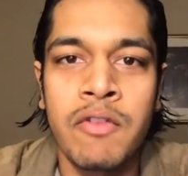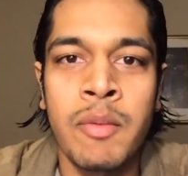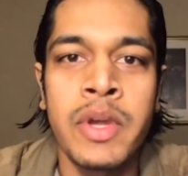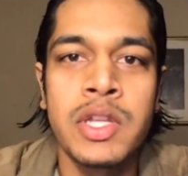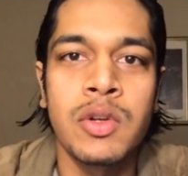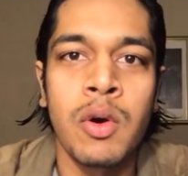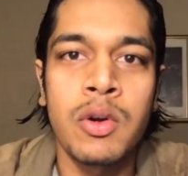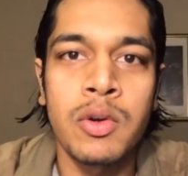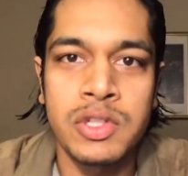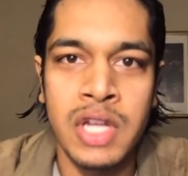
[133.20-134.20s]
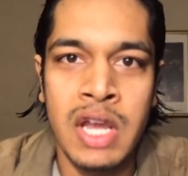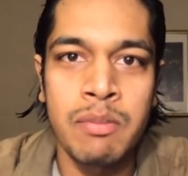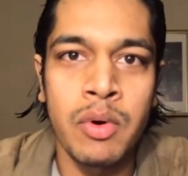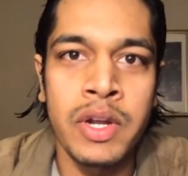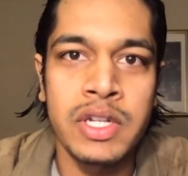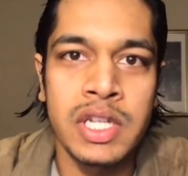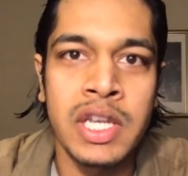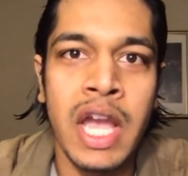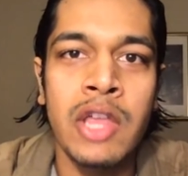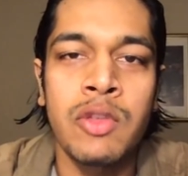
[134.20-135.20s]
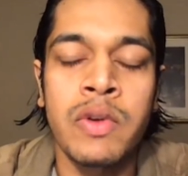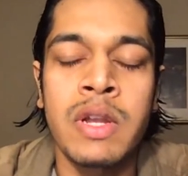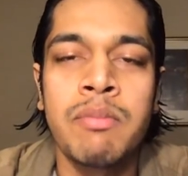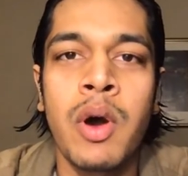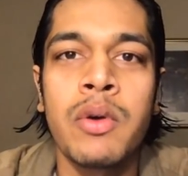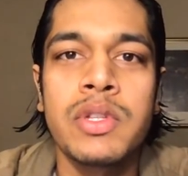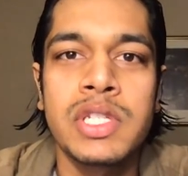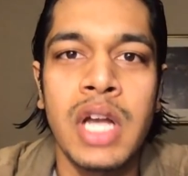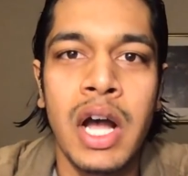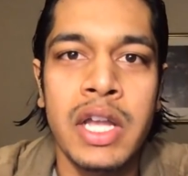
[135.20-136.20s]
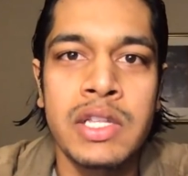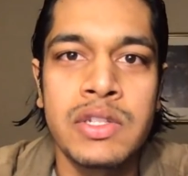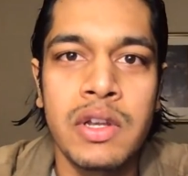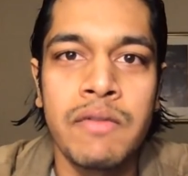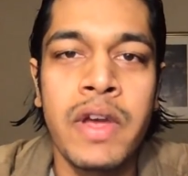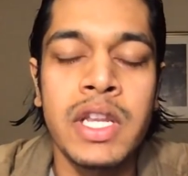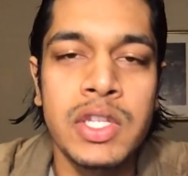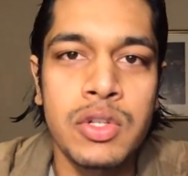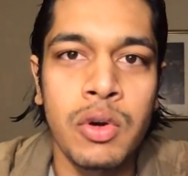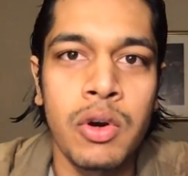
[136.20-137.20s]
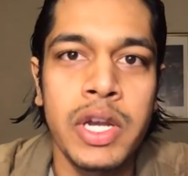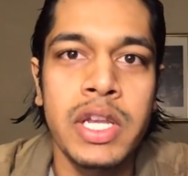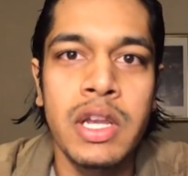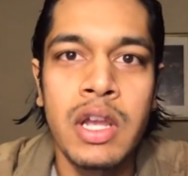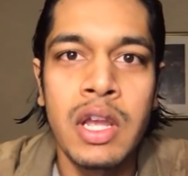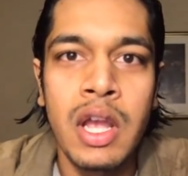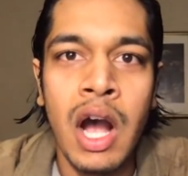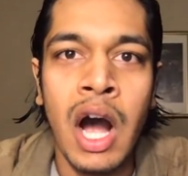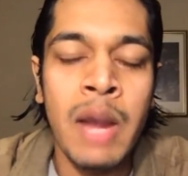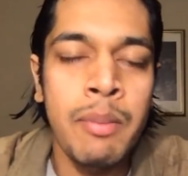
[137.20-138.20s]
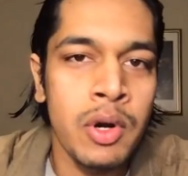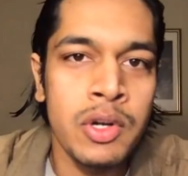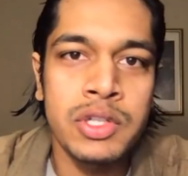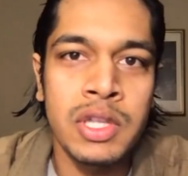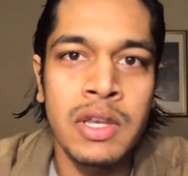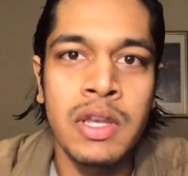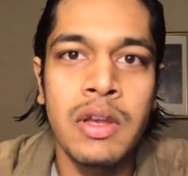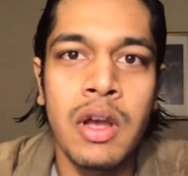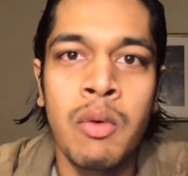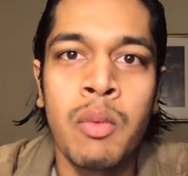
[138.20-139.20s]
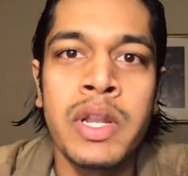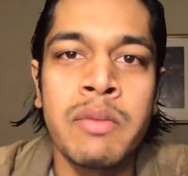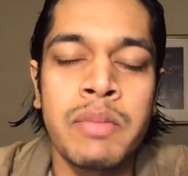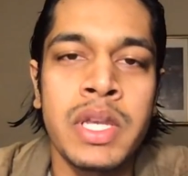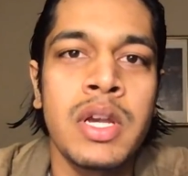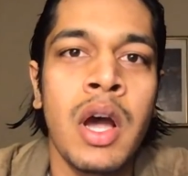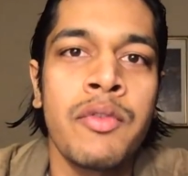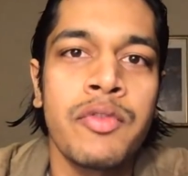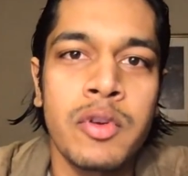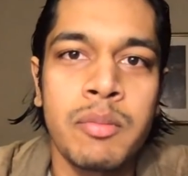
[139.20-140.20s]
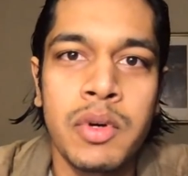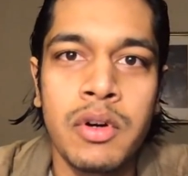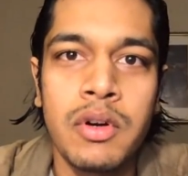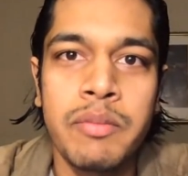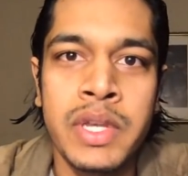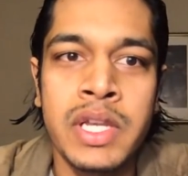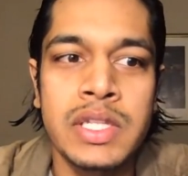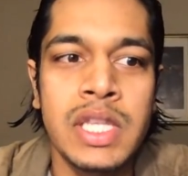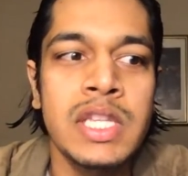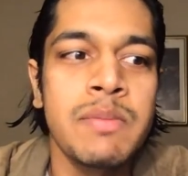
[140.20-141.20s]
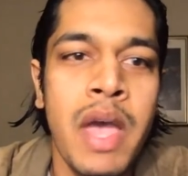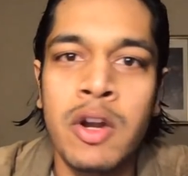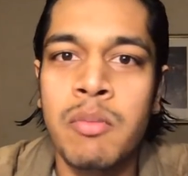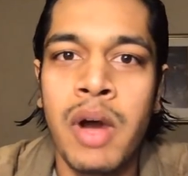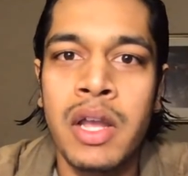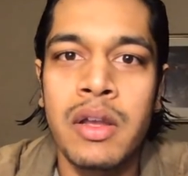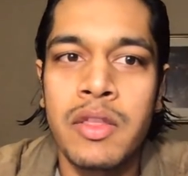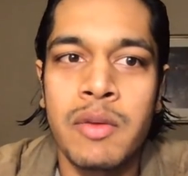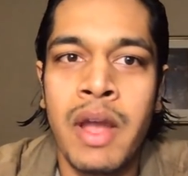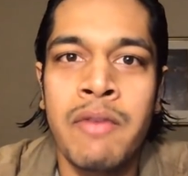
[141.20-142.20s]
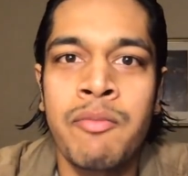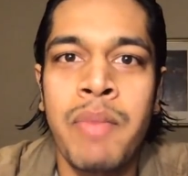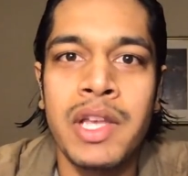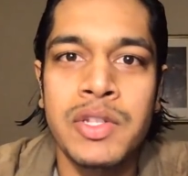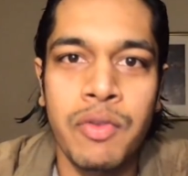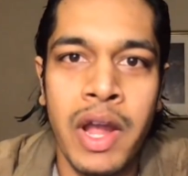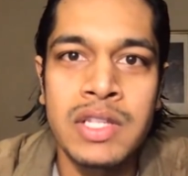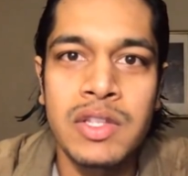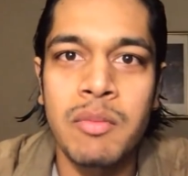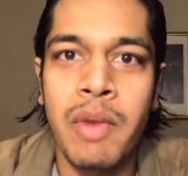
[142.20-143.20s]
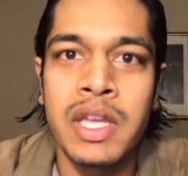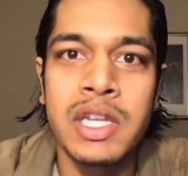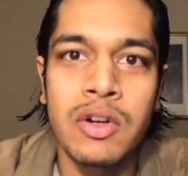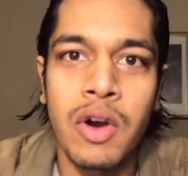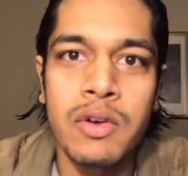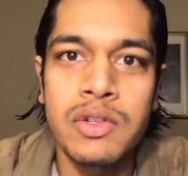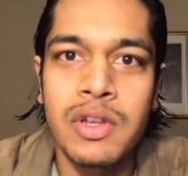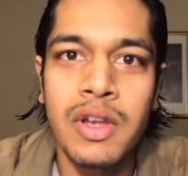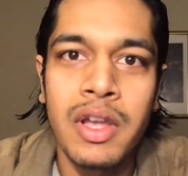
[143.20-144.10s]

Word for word: from a historical standpoint to gathering both sides of any story, I personally wouldn't be comfortable because these men are they're my best friends, they're my heroes,